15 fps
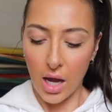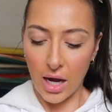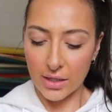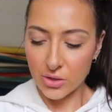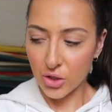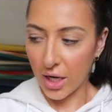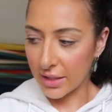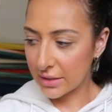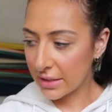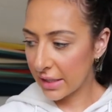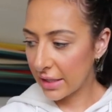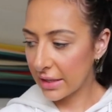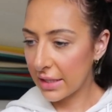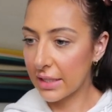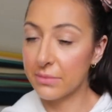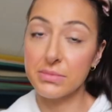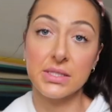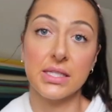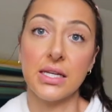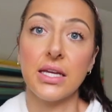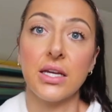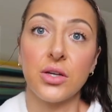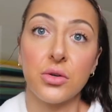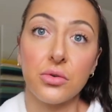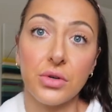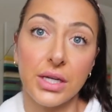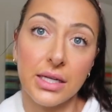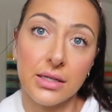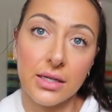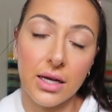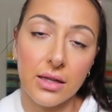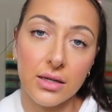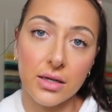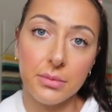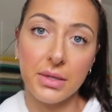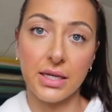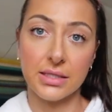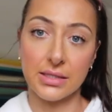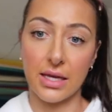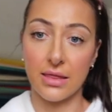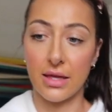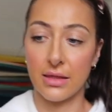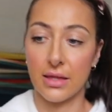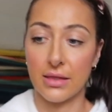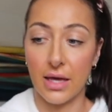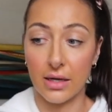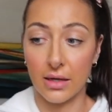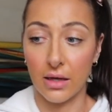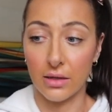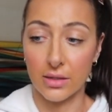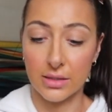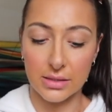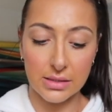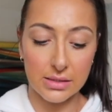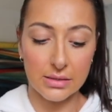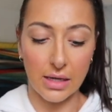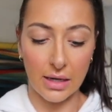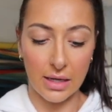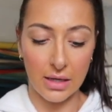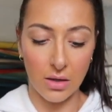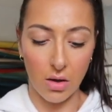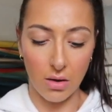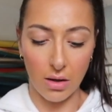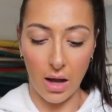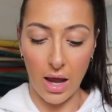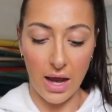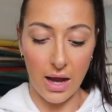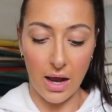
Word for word: I tried to get the obsidian green color because I think that that color is stunning on